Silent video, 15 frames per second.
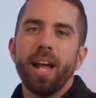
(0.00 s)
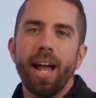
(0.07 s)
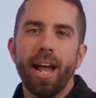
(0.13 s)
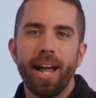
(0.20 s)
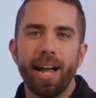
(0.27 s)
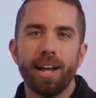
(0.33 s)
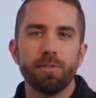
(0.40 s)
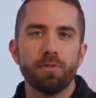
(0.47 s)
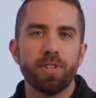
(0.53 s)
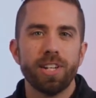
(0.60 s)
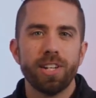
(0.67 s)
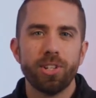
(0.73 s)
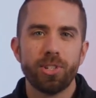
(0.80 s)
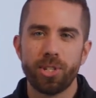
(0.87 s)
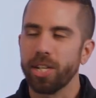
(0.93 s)
have
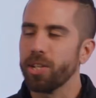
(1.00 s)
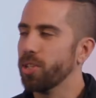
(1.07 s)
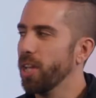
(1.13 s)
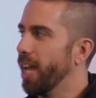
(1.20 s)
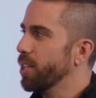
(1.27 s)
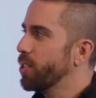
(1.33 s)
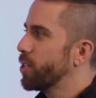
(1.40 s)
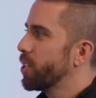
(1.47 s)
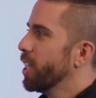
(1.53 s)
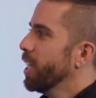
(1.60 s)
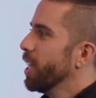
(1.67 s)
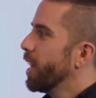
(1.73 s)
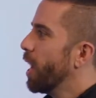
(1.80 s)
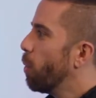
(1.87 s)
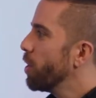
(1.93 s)
success.
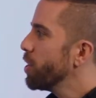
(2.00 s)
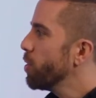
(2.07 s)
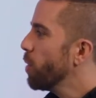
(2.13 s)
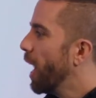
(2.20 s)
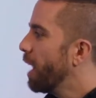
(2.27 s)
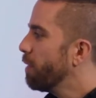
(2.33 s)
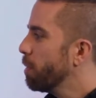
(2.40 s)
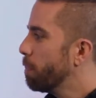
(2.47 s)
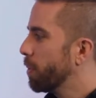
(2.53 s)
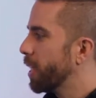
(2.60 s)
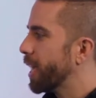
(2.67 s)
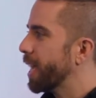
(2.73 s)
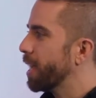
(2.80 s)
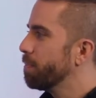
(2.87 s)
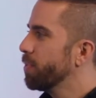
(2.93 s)
Now, when you have a
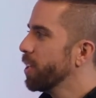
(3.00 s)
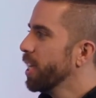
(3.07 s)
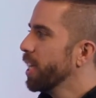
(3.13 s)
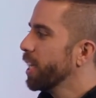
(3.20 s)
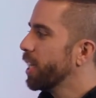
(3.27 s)
plan,